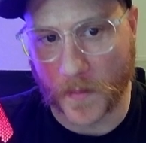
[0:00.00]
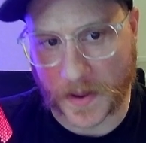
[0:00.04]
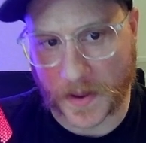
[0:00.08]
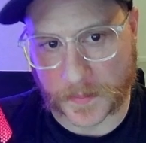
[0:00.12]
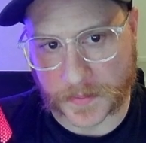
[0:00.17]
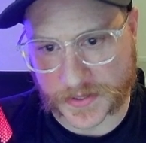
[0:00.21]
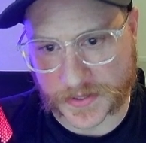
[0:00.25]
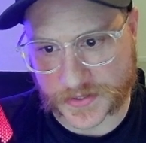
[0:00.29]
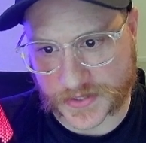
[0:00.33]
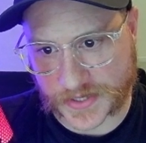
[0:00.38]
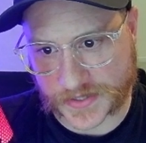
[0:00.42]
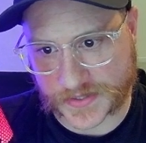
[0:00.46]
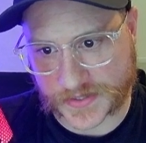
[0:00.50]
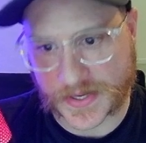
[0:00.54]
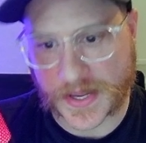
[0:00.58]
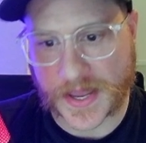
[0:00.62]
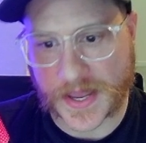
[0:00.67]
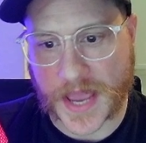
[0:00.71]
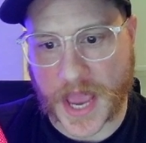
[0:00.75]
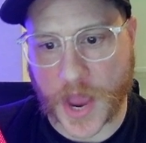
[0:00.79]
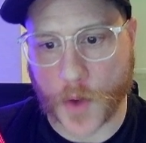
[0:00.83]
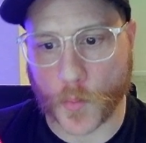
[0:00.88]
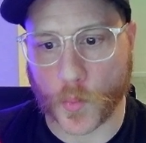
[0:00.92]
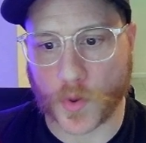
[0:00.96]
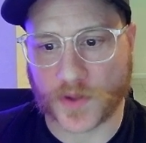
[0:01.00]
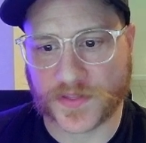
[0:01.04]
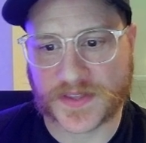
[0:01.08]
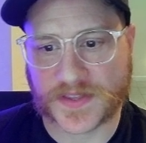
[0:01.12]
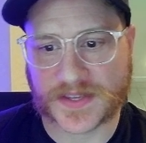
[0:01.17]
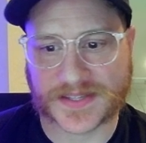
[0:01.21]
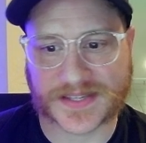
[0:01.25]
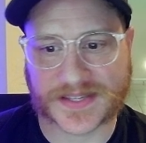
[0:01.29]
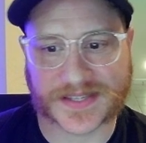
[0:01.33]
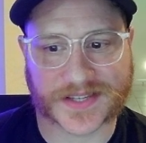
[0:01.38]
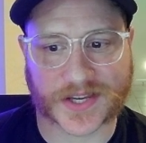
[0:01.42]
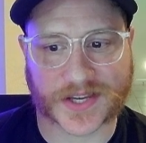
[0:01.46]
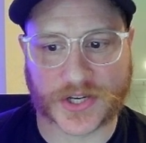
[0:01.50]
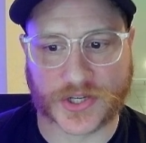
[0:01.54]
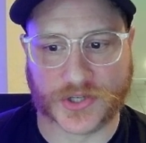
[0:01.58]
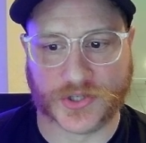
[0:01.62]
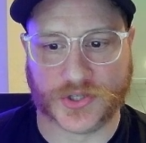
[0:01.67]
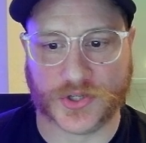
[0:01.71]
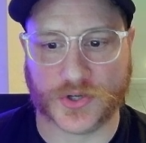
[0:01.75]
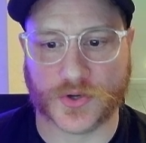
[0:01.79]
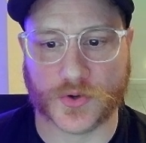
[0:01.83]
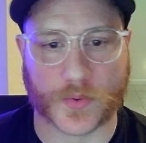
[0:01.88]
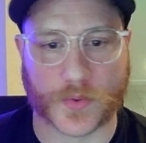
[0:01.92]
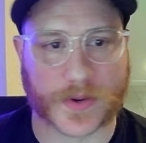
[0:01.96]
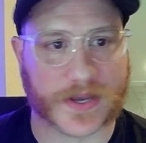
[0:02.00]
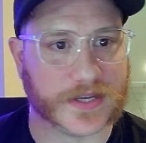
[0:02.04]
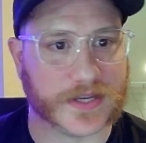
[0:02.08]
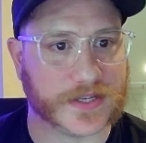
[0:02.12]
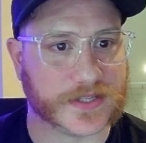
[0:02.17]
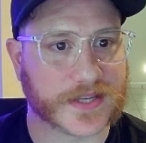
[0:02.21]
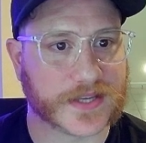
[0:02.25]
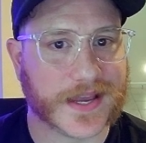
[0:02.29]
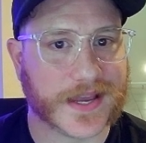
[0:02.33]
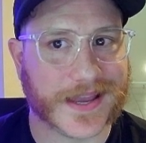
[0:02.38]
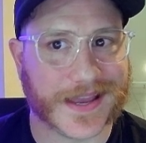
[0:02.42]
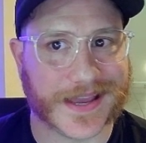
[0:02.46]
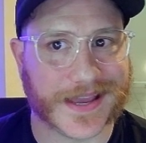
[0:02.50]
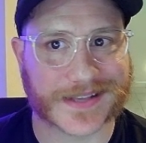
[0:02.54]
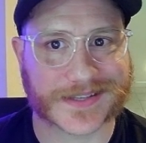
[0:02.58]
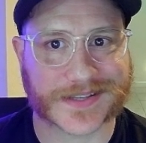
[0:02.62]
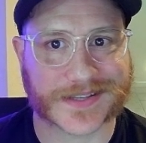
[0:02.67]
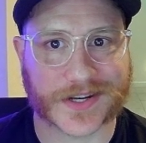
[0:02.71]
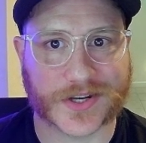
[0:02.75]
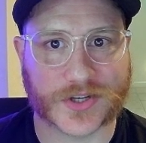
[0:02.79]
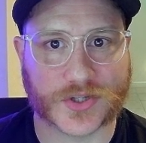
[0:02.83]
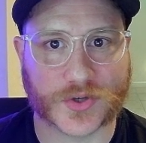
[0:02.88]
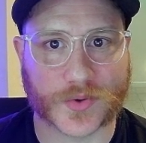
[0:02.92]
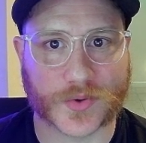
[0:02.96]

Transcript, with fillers: Business. And what this is gonna do is it's gonna do